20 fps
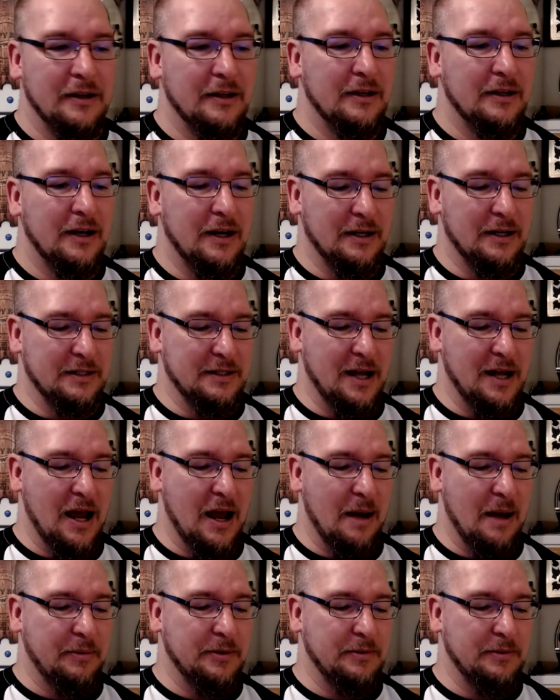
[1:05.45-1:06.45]

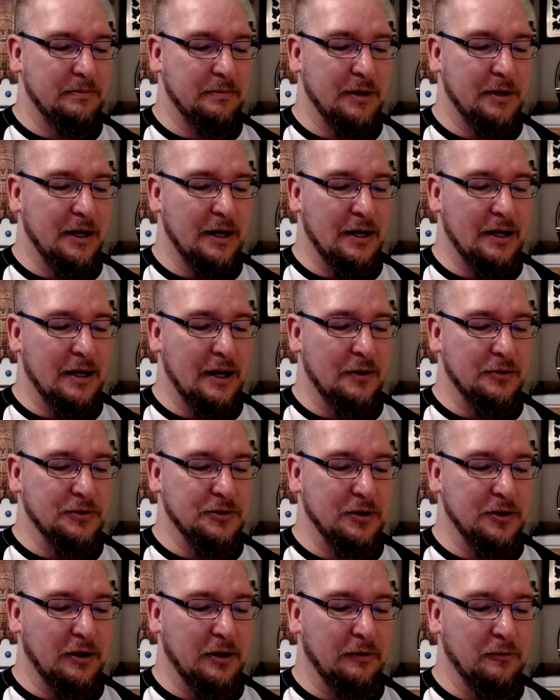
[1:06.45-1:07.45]
Untappd, but I was
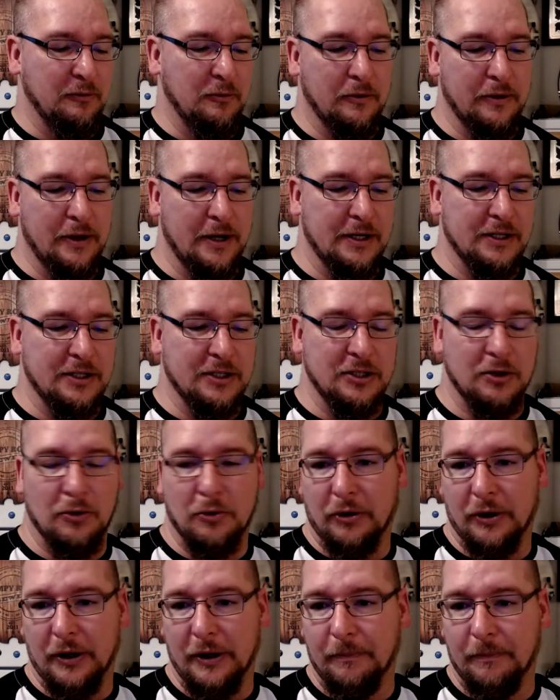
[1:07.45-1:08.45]
looking for a story